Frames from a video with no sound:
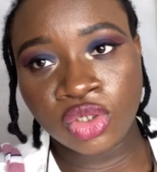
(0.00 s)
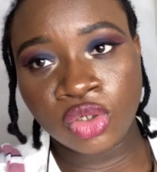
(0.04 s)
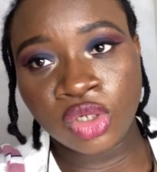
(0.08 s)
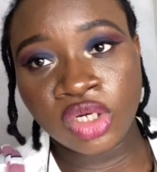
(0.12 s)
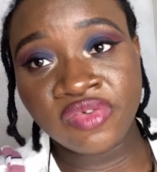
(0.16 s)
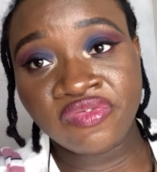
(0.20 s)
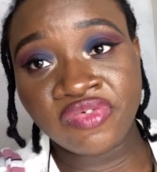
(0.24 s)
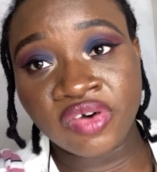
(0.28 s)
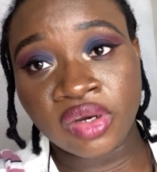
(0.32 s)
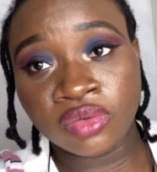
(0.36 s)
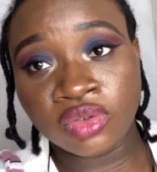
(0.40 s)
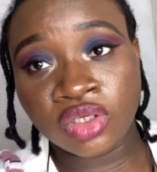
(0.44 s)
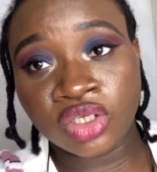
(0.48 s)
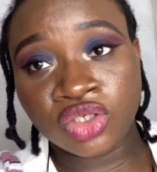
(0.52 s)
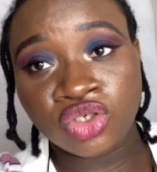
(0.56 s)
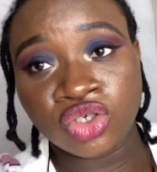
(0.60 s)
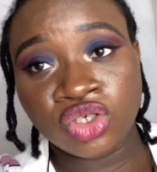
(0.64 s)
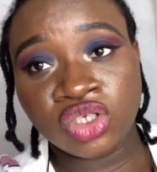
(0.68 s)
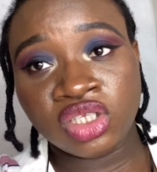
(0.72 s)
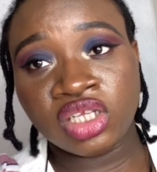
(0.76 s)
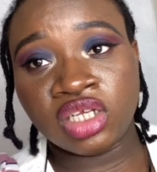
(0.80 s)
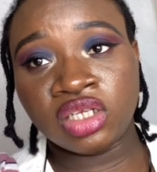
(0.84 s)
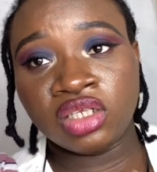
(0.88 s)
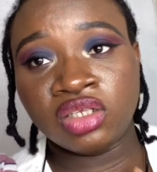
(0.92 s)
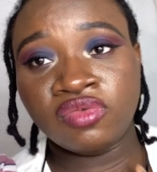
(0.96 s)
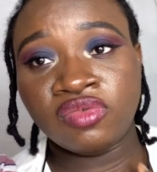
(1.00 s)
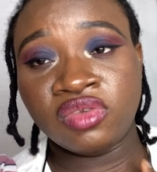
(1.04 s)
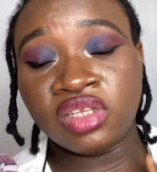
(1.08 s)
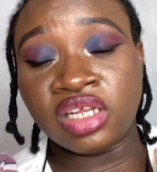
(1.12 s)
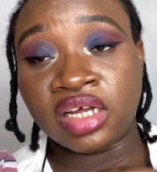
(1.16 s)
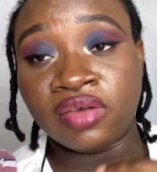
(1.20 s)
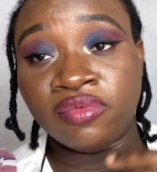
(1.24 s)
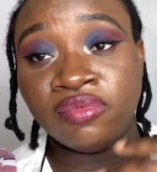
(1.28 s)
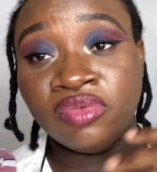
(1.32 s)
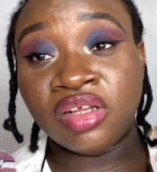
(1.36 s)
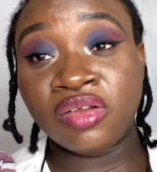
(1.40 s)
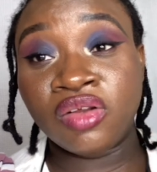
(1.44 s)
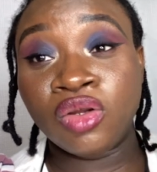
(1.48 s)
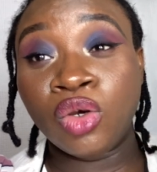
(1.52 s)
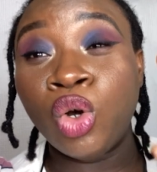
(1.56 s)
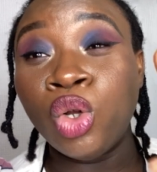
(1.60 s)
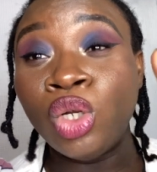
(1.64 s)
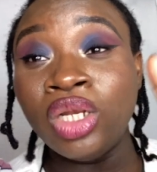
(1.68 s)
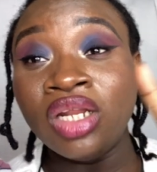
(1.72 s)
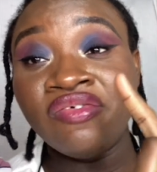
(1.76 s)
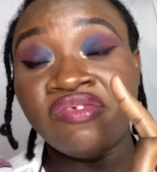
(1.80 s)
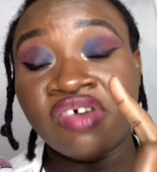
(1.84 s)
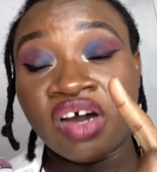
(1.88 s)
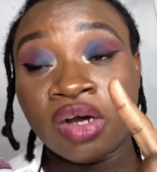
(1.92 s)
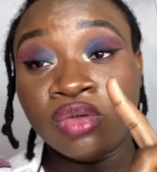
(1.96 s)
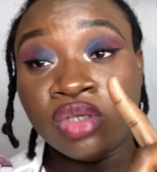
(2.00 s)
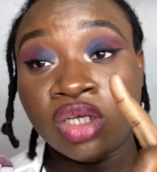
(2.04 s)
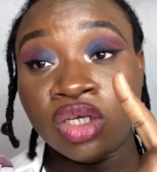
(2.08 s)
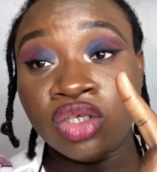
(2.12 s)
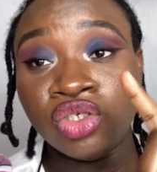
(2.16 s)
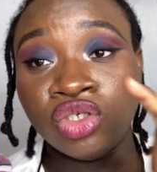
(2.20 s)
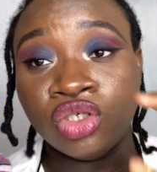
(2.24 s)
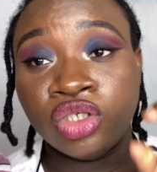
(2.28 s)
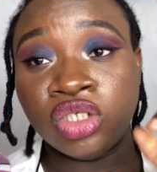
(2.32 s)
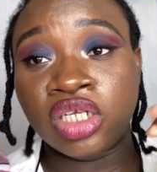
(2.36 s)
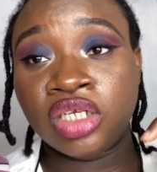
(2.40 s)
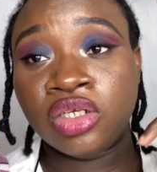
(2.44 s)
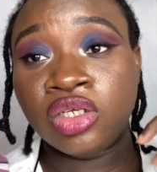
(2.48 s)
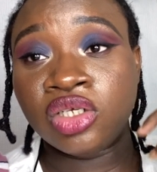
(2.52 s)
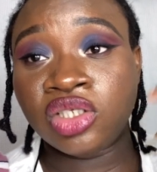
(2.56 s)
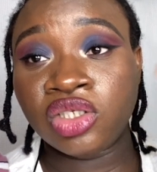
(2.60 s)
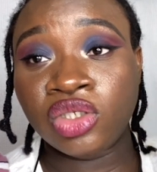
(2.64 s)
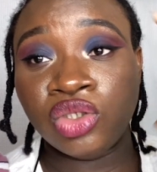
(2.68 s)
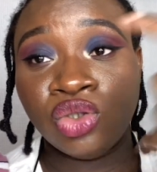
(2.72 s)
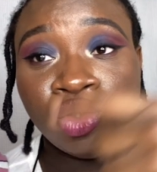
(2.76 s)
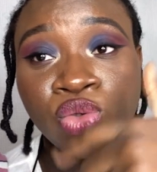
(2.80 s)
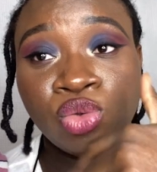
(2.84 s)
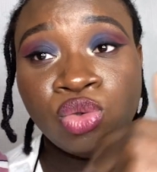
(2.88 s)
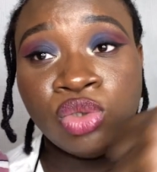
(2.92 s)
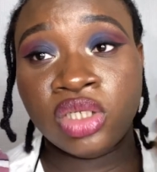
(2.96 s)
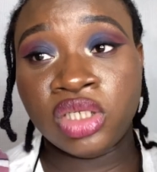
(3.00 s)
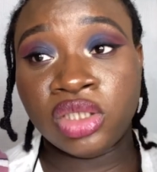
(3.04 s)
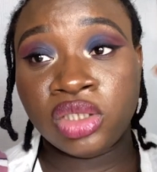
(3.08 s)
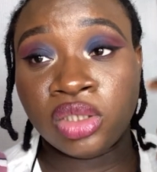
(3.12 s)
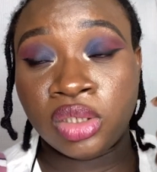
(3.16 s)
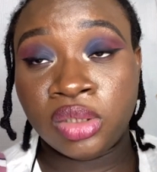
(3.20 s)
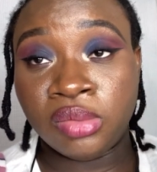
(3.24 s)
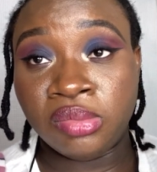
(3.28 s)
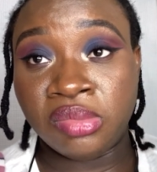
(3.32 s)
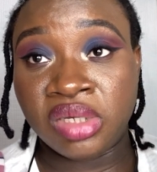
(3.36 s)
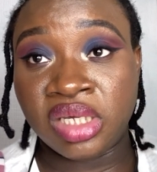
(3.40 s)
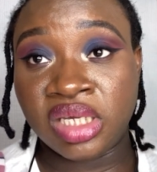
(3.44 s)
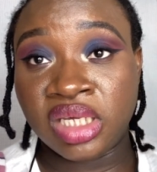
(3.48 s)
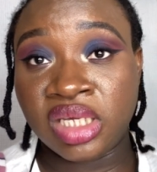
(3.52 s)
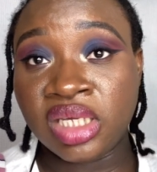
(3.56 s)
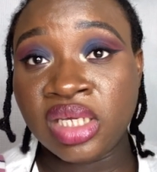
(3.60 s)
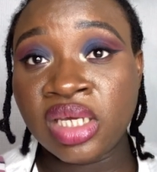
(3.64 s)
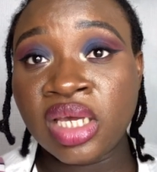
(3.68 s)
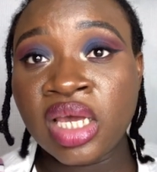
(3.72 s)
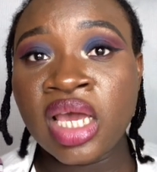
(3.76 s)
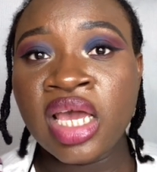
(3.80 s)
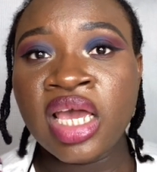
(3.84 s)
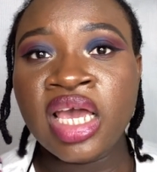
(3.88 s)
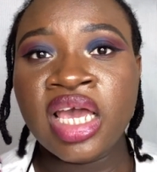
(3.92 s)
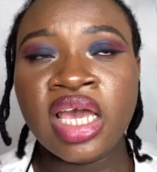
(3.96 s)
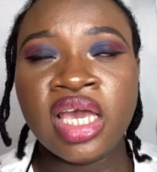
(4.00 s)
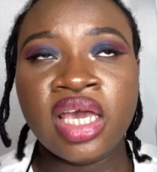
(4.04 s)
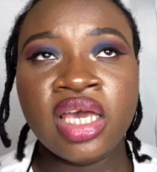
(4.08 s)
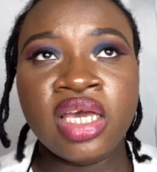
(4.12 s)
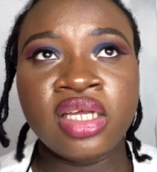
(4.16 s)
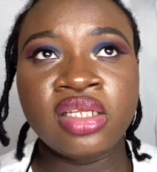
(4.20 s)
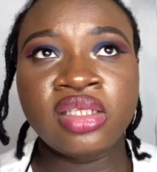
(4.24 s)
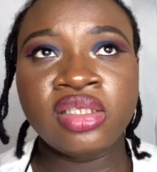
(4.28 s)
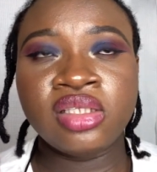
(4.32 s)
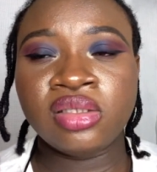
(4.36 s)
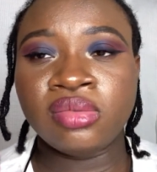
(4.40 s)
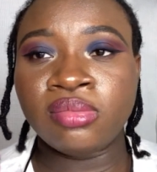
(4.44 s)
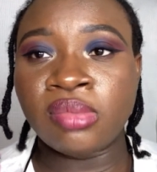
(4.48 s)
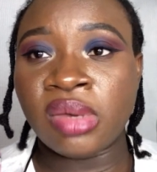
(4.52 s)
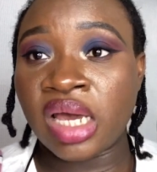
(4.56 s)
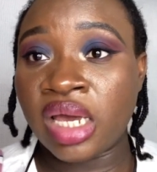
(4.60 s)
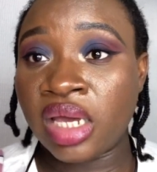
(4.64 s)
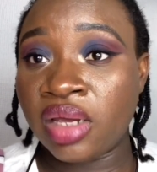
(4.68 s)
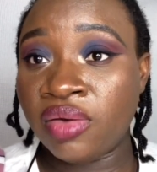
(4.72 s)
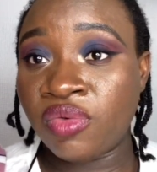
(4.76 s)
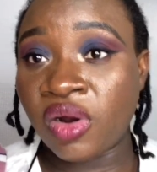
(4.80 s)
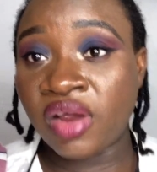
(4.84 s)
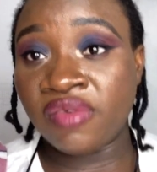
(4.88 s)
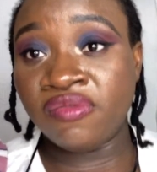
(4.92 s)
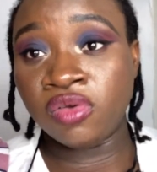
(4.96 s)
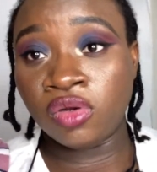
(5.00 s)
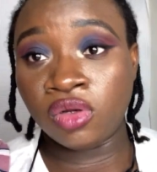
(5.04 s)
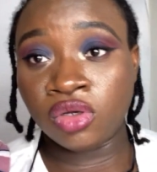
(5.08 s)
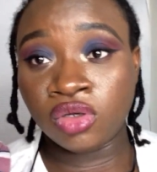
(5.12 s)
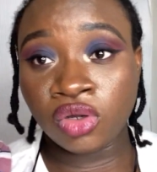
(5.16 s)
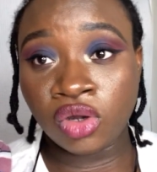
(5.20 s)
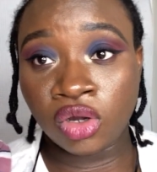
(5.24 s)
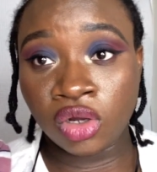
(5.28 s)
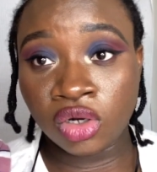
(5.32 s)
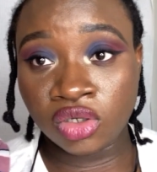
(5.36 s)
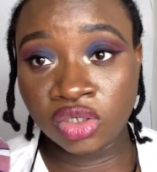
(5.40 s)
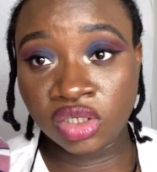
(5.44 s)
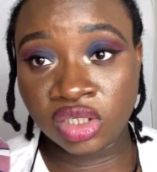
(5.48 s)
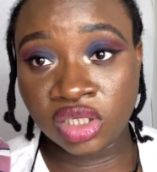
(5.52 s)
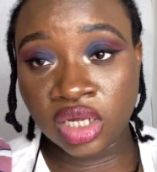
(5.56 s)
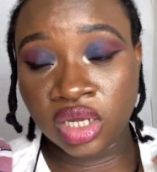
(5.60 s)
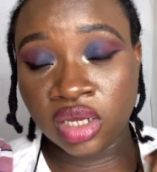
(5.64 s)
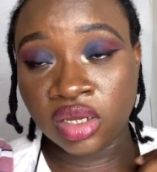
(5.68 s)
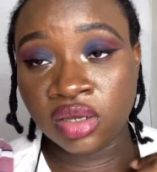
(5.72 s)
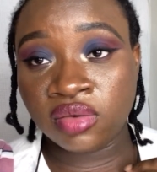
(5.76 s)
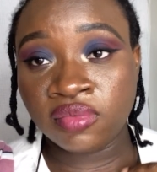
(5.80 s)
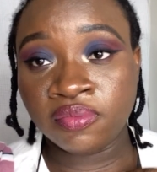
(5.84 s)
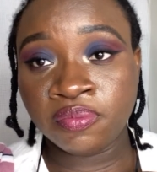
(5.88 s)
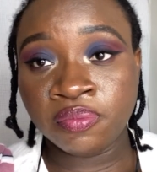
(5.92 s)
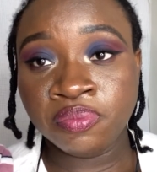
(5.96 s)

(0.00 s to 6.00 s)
The only foundations the only foundation that doesn't do this on me, it's my Revlon Colorstay,